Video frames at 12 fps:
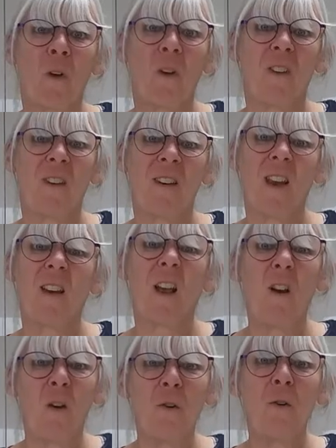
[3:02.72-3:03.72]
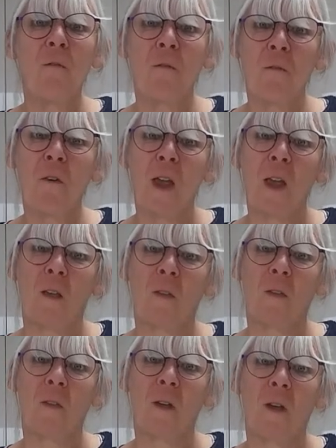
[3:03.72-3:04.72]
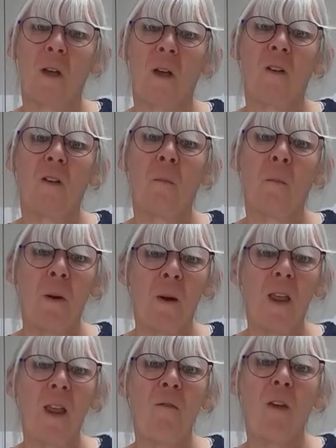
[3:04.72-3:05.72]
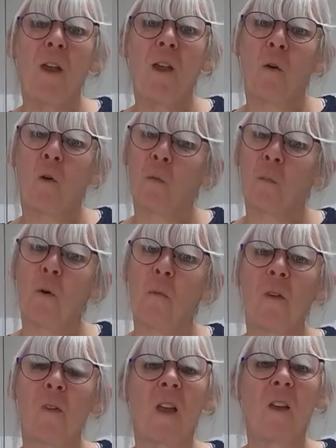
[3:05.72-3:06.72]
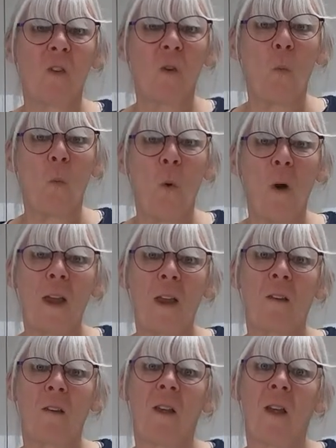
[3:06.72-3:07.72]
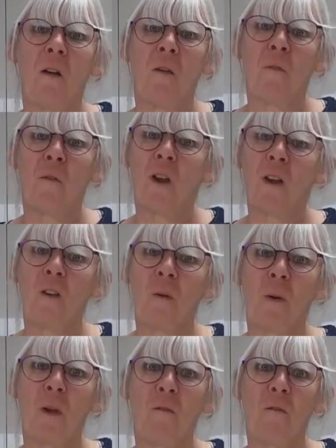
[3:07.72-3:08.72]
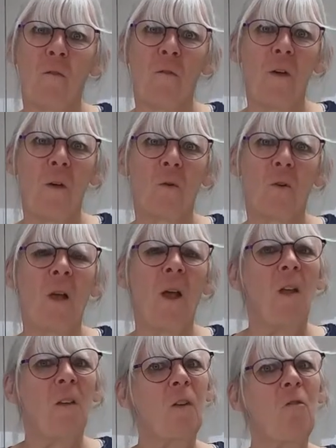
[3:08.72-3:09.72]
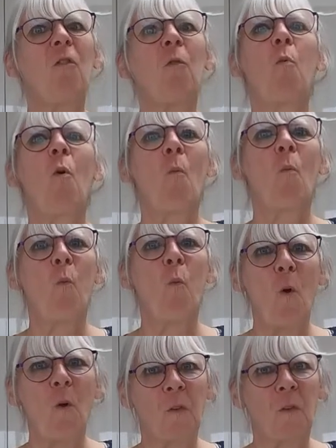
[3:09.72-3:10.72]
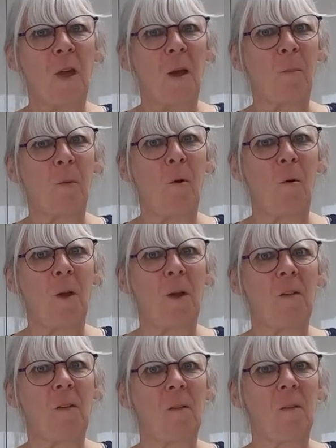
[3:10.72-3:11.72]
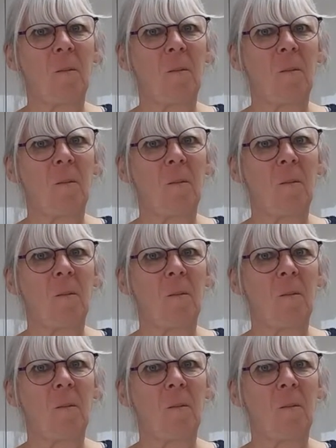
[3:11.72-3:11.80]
to need a lot of faith to believe in God's promise and to wait for it to be fulfilled. So just what was that promise?